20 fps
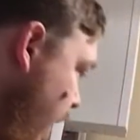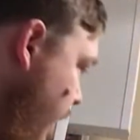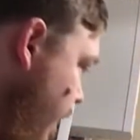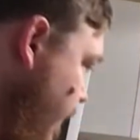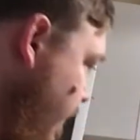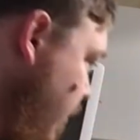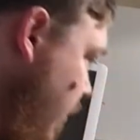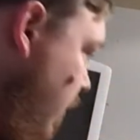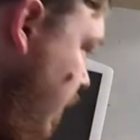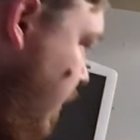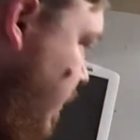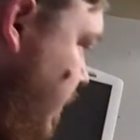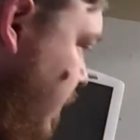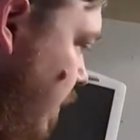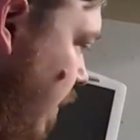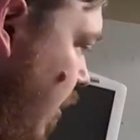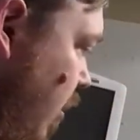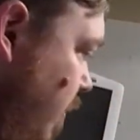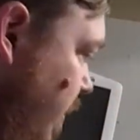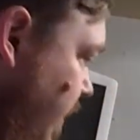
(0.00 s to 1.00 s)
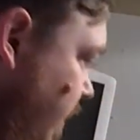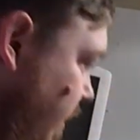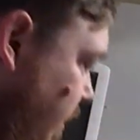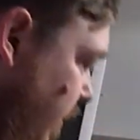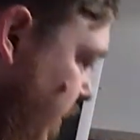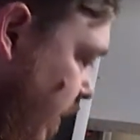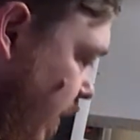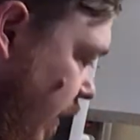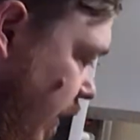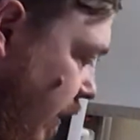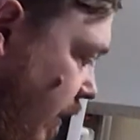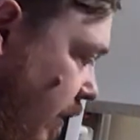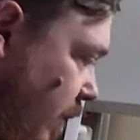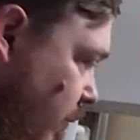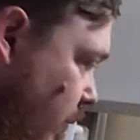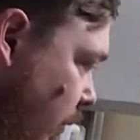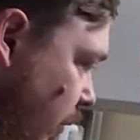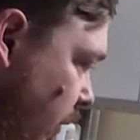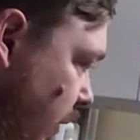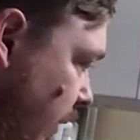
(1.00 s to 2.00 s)
then you'll want to open your
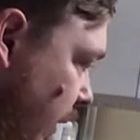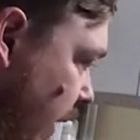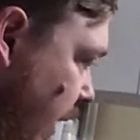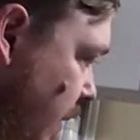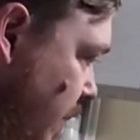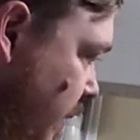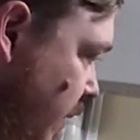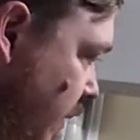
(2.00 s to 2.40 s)
roller clamp